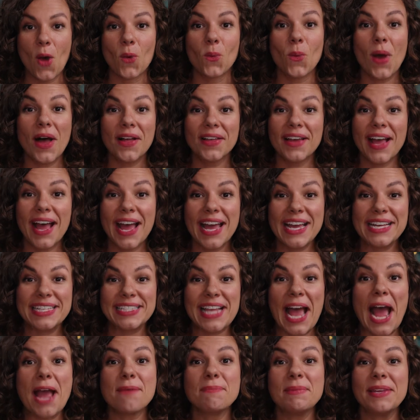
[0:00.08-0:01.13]
Well, guys,
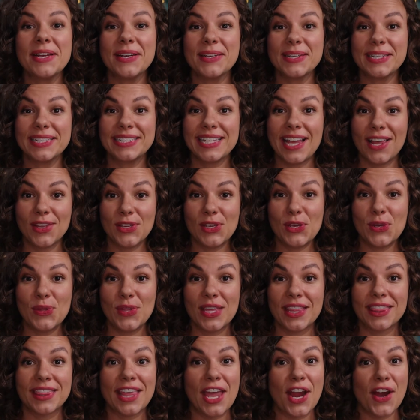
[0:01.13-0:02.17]
I'm here to tell you
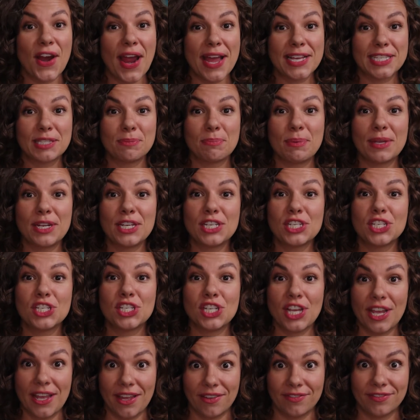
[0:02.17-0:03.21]
that there has been a
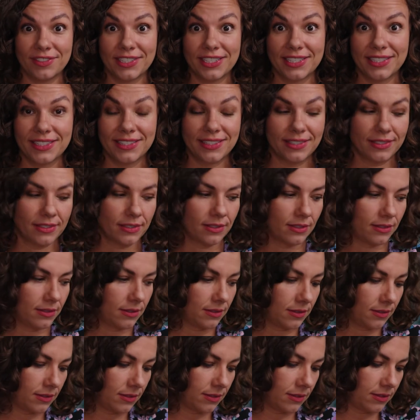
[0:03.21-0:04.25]
shift. Ma.
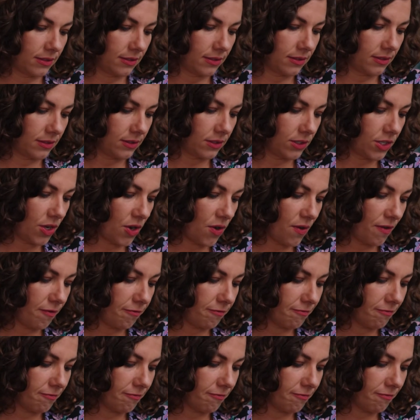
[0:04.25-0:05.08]
No.